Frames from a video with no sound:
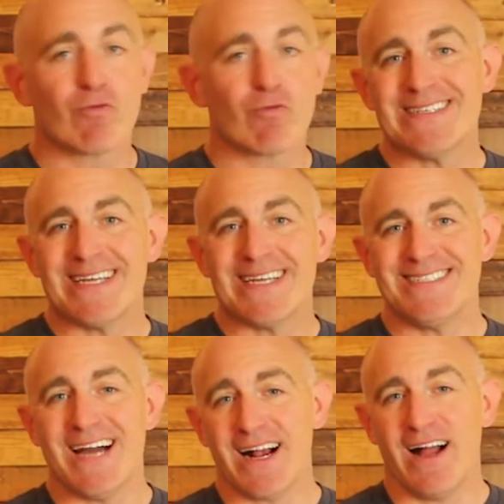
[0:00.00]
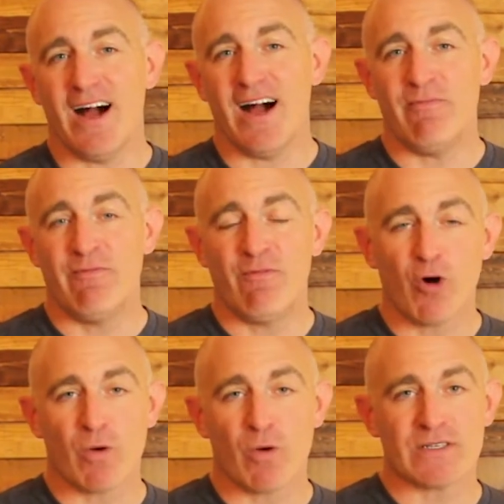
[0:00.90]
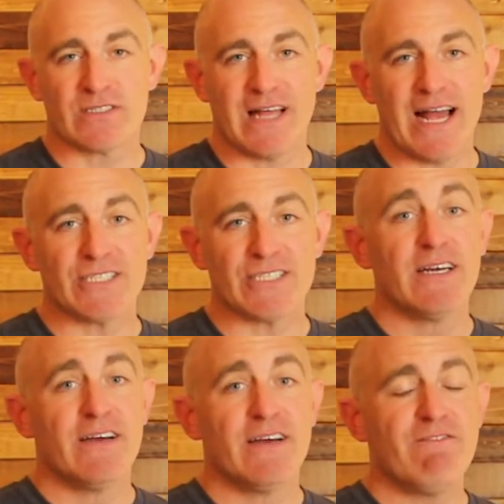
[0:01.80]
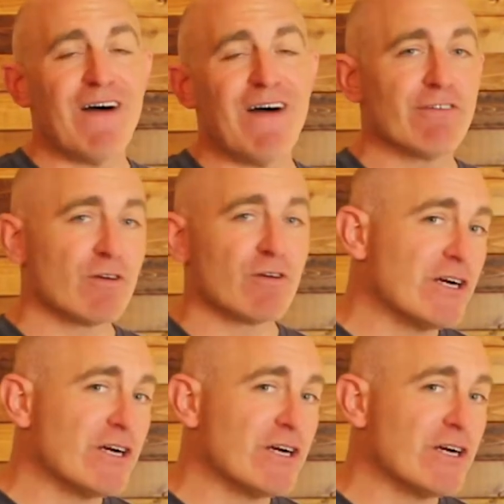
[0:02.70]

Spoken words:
rondesi.com/Fiverr